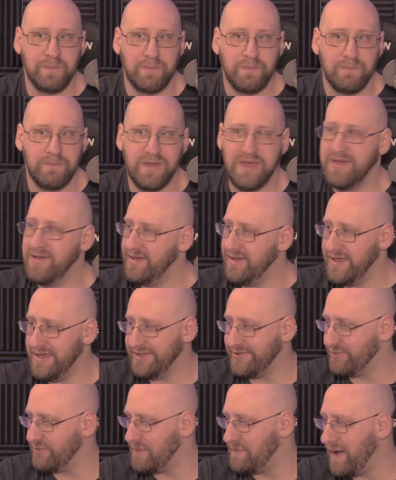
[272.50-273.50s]
He,
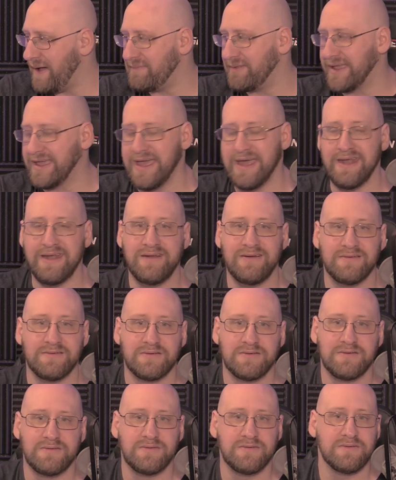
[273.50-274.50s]
he's a Republican.
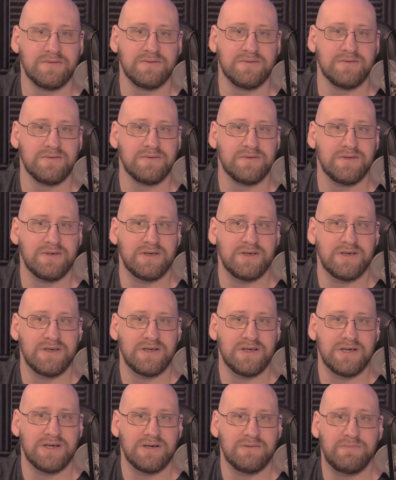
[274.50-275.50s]

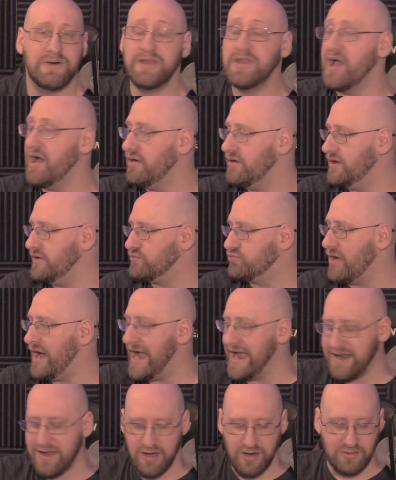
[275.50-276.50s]
But no,
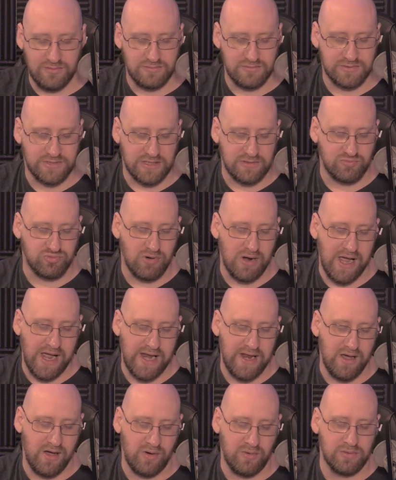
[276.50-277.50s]
Rhino, D-
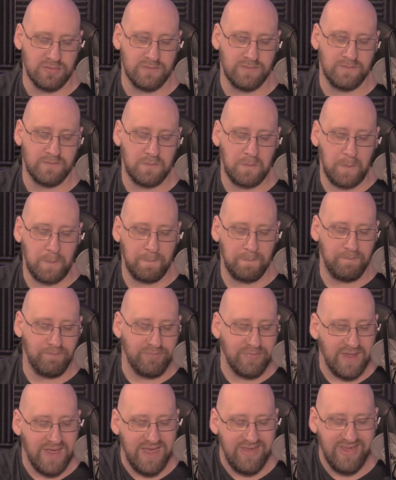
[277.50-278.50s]
Rhino.
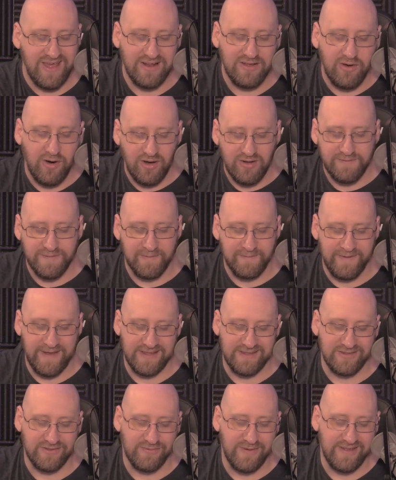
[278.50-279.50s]
He then called for
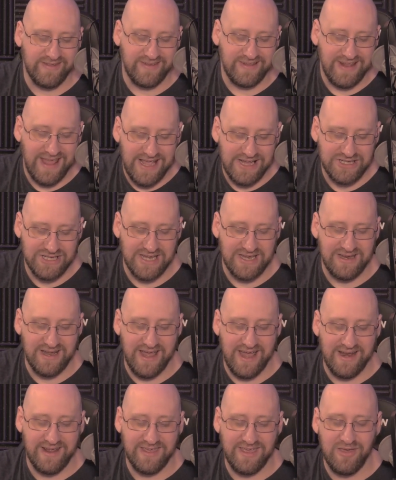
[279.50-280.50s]
Phelan's resignation
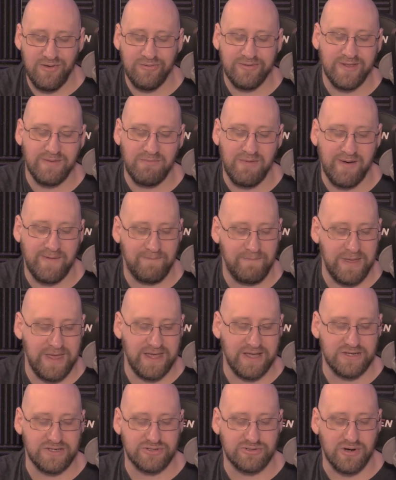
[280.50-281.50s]
and accused him of
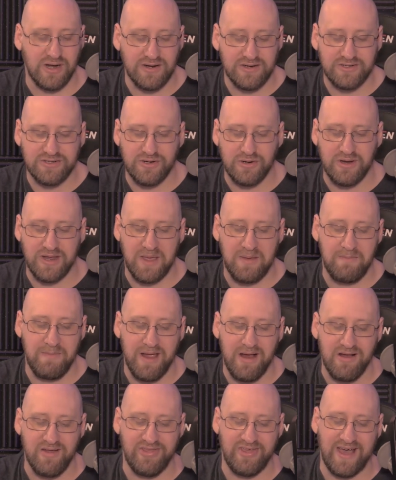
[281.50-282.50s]
being drunk during a
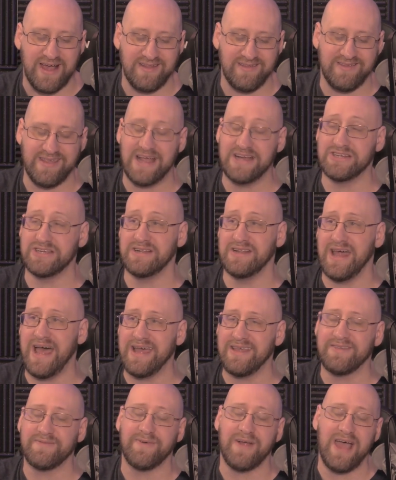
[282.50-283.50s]
marathon session
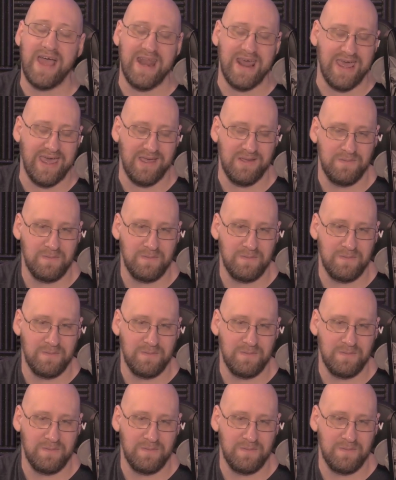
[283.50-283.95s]
last Friday.